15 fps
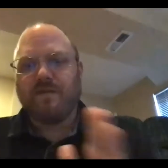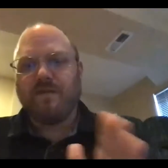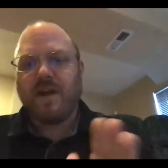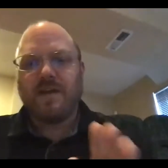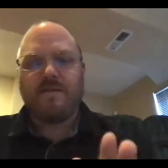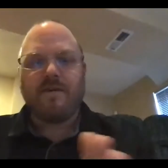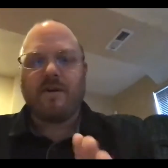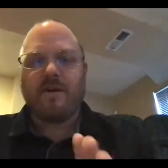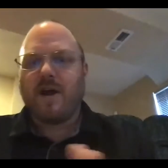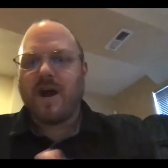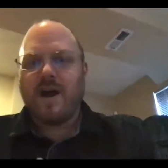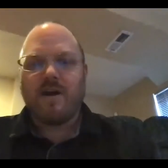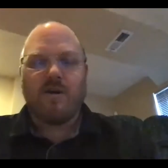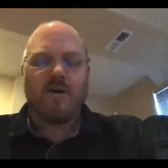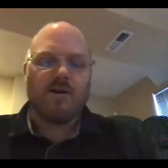Vanderveer and
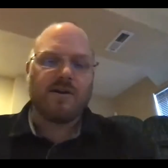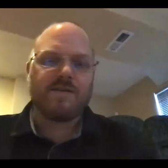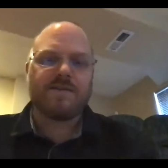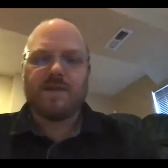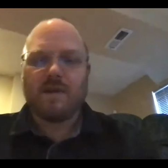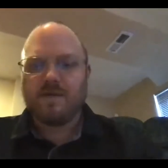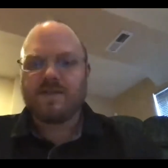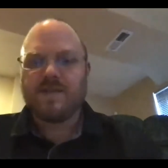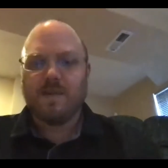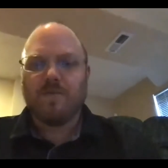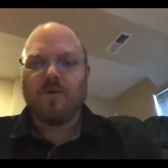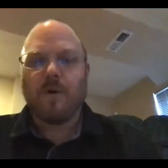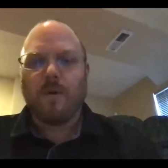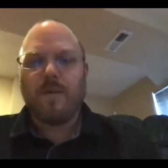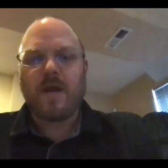I are on a
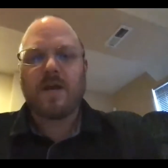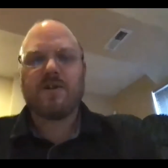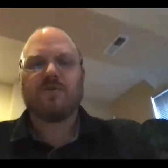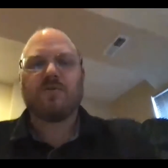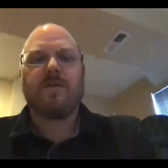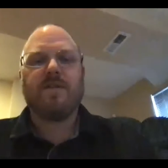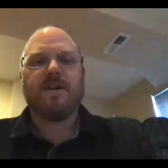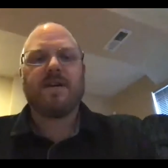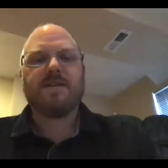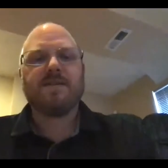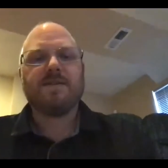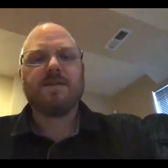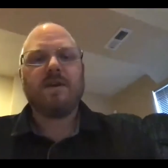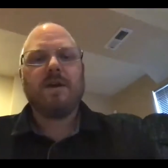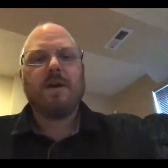similar page with
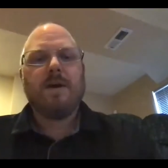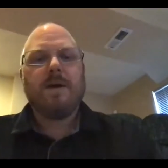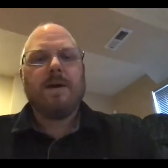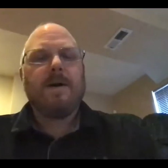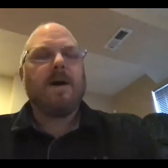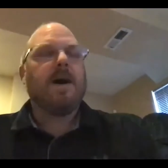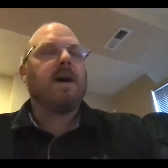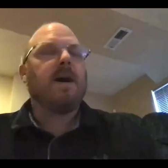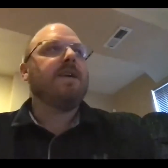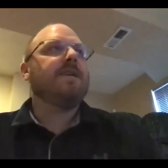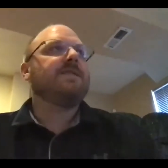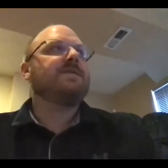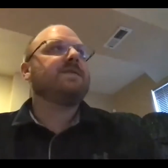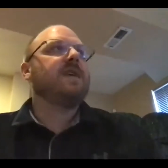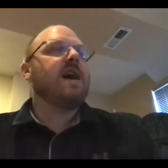this,
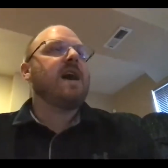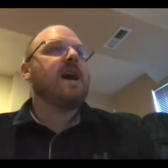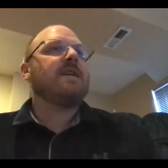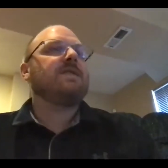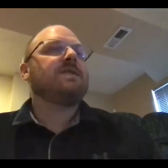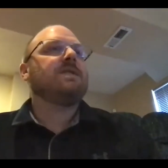is that